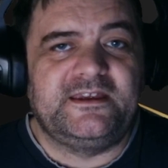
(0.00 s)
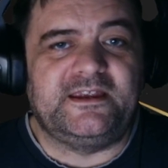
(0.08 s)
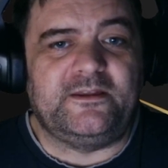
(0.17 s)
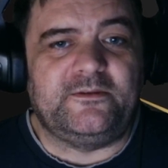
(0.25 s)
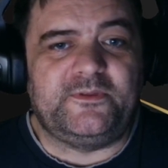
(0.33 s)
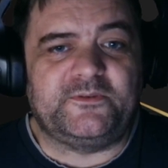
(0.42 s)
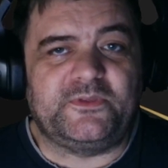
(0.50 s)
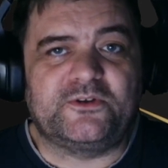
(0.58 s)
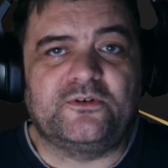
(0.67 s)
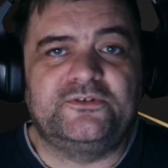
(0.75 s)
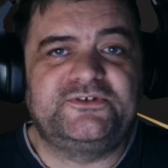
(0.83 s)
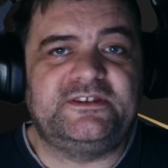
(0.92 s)
You know, the
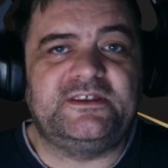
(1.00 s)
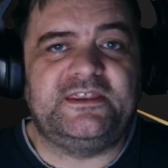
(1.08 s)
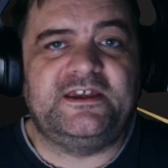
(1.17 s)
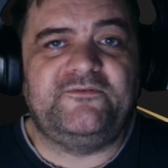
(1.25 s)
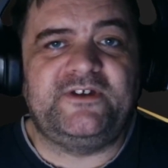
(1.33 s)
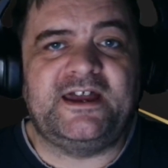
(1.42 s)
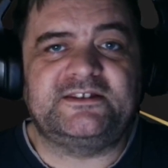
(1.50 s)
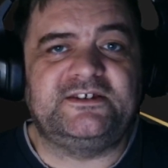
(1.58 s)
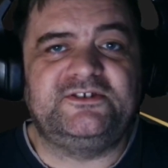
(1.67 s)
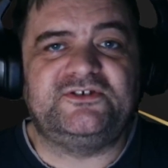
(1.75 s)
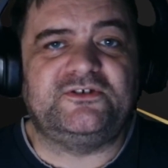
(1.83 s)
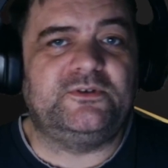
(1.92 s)
content that they're
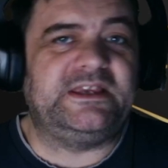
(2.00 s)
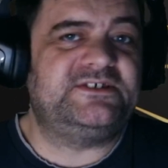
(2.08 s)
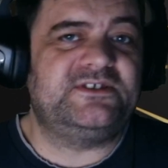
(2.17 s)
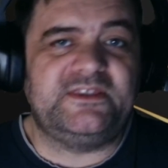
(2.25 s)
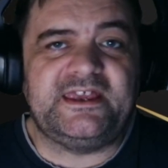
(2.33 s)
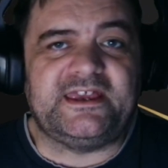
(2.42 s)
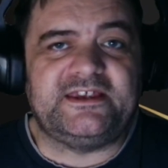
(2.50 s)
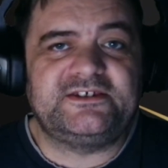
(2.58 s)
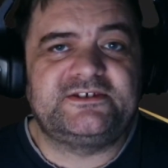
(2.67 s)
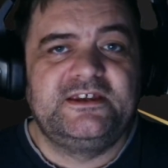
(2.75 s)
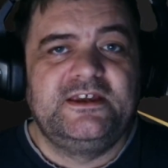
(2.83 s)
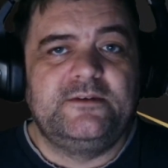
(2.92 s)
reacting to isn't theirs,